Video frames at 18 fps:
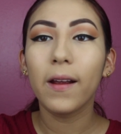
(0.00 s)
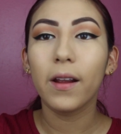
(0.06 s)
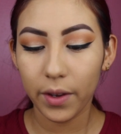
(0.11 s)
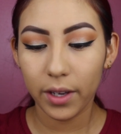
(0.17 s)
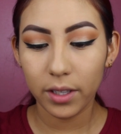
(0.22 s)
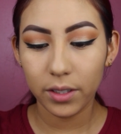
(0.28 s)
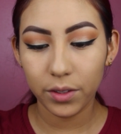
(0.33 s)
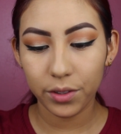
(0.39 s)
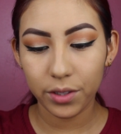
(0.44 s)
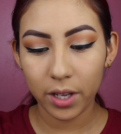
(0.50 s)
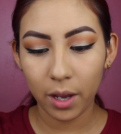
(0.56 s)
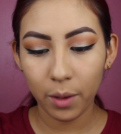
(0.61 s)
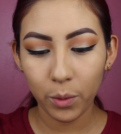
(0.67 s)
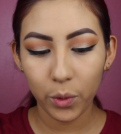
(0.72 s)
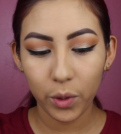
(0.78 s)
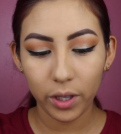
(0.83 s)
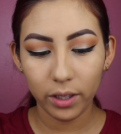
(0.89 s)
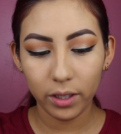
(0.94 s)
Okay, so now
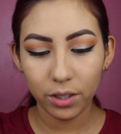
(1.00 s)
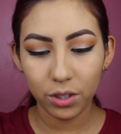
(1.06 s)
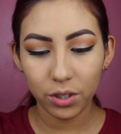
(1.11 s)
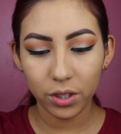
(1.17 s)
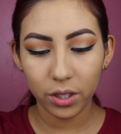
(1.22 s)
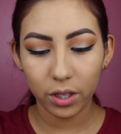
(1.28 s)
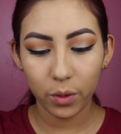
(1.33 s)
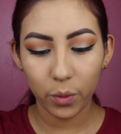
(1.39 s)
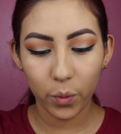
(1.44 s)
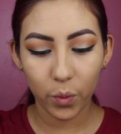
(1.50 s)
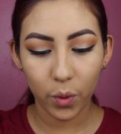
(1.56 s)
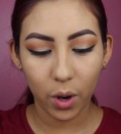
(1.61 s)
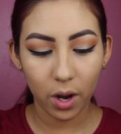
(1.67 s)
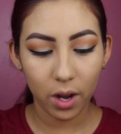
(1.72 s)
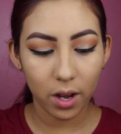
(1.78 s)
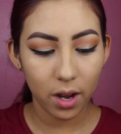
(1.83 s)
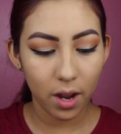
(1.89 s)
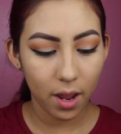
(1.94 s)
I'm quickly just gonna
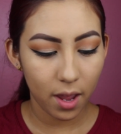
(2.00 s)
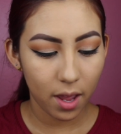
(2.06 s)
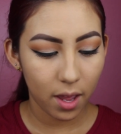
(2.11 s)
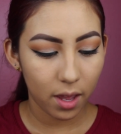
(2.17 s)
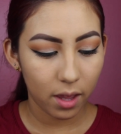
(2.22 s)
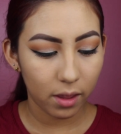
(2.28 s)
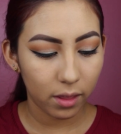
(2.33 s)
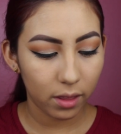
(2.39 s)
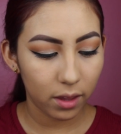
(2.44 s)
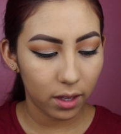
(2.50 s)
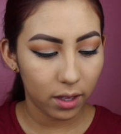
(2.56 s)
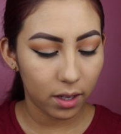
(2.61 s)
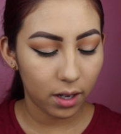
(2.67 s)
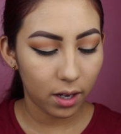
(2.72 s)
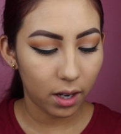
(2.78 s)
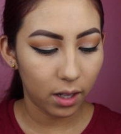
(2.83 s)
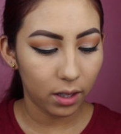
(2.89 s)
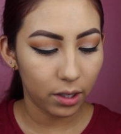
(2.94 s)
run the
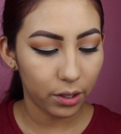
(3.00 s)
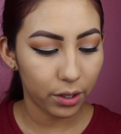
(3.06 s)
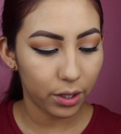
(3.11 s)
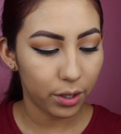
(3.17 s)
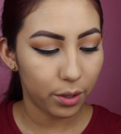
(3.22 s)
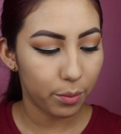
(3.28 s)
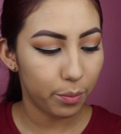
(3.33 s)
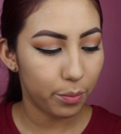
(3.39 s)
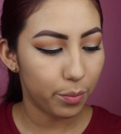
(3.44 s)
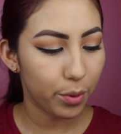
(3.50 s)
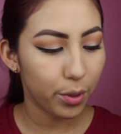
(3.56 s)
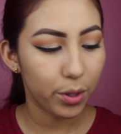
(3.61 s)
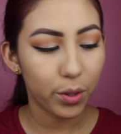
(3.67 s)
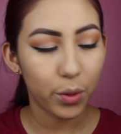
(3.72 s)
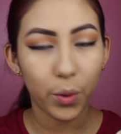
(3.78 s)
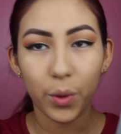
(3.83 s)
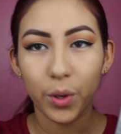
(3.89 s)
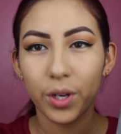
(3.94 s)
color
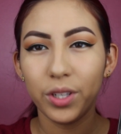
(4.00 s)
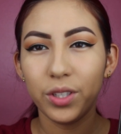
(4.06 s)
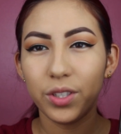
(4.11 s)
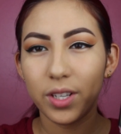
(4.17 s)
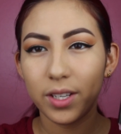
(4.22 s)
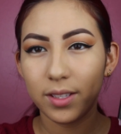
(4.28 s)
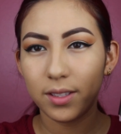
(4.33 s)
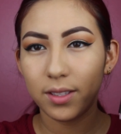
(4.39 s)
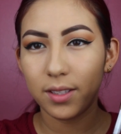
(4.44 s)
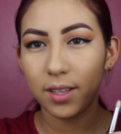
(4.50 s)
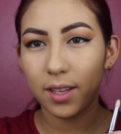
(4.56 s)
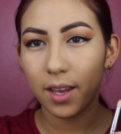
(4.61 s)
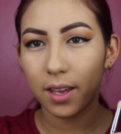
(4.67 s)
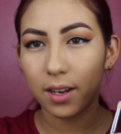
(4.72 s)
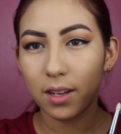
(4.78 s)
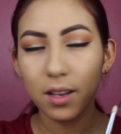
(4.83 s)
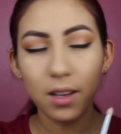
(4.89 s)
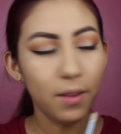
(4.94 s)
Burnt Orange and
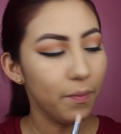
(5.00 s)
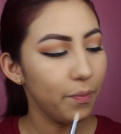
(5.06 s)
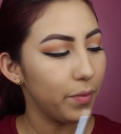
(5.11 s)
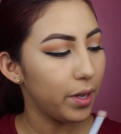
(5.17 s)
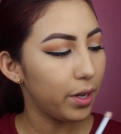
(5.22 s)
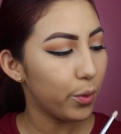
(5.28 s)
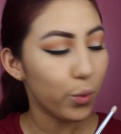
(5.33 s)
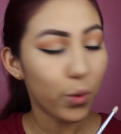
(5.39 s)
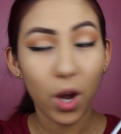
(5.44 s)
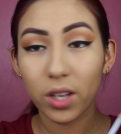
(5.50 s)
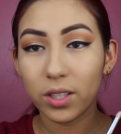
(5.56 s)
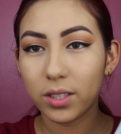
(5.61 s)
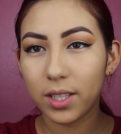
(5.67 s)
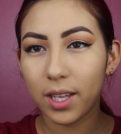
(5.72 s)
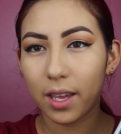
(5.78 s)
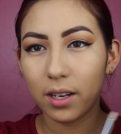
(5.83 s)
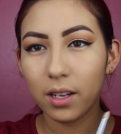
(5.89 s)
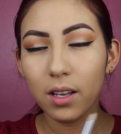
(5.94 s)
Sienna and Raw
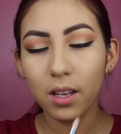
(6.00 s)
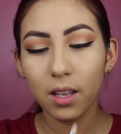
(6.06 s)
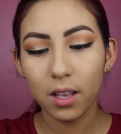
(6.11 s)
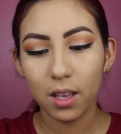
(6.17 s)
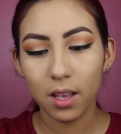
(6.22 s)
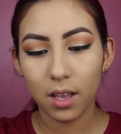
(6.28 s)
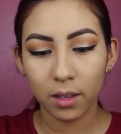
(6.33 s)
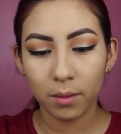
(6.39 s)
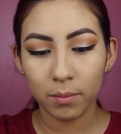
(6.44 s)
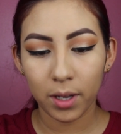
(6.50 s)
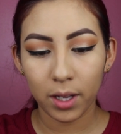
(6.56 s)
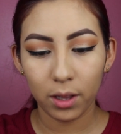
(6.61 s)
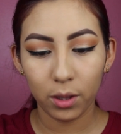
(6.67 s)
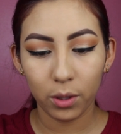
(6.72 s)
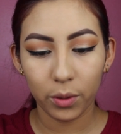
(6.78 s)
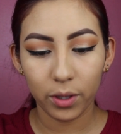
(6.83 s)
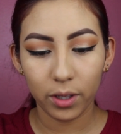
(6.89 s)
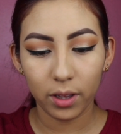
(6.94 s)
Sienna in my
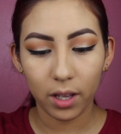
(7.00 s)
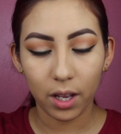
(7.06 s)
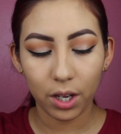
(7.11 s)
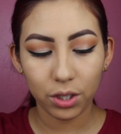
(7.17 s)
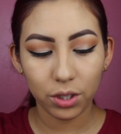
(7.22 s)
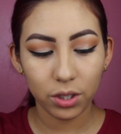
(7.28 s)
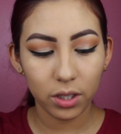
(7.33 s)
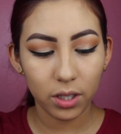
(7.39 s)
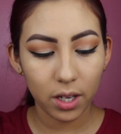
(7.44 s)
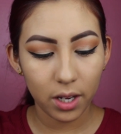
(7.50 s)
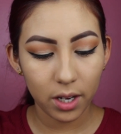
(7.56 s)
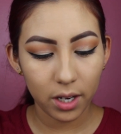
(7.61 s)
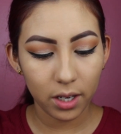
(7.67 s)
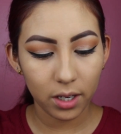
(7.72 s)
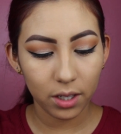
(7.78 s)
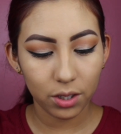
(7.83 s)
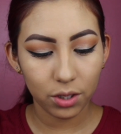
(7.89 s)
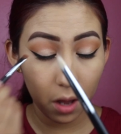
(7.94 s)
lower lash
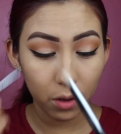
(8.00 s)
line.